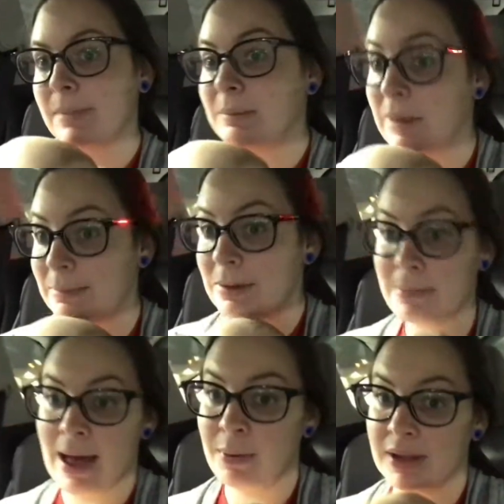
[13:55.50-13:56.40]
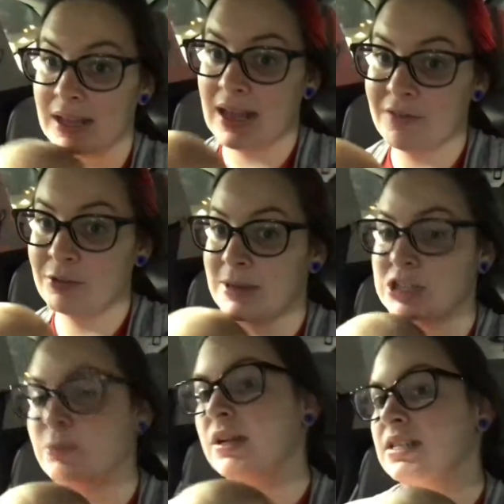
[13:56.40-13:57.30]
maybe Matt will get
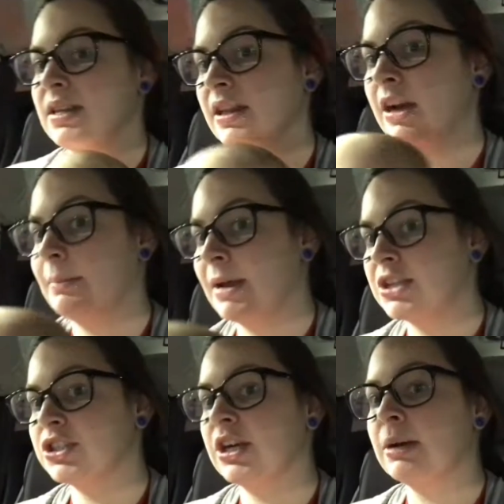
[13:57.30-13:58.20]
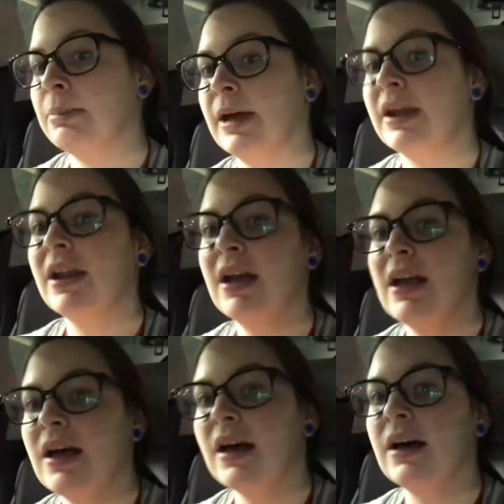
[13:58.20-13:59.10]
confirmation when he's in there, I'm not sure. But
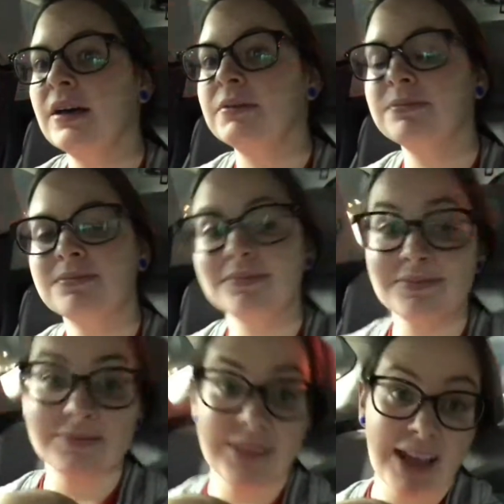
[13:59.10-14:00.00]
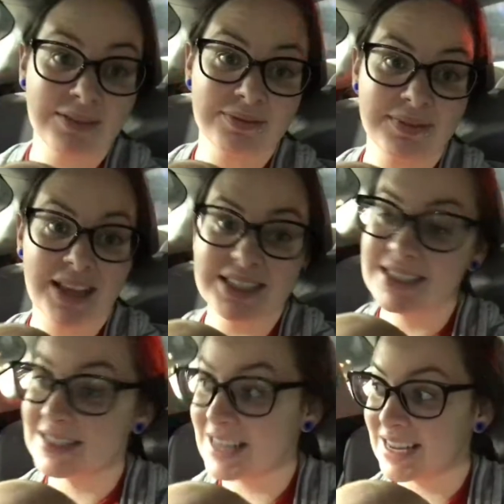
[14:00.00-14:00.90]
um, yeah,
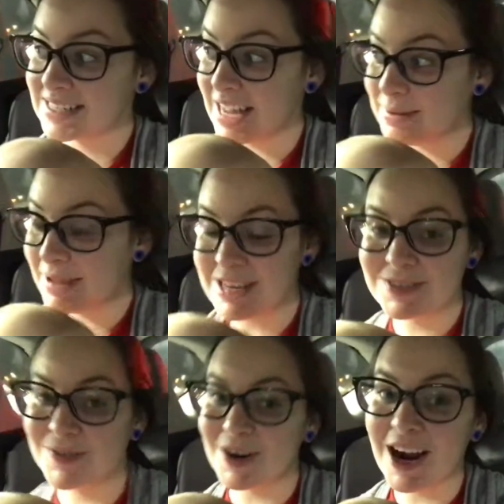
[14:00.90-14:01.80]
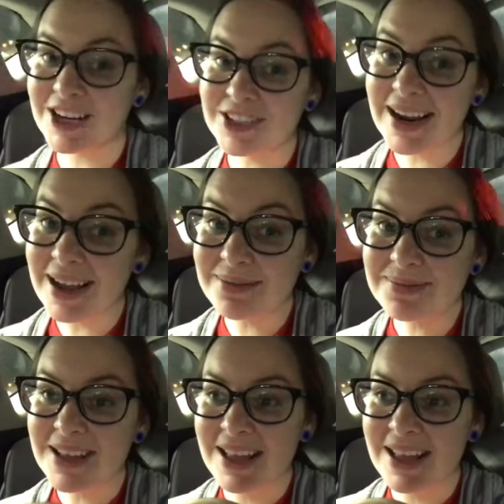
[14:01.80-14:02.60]
that's the excitement for our trip.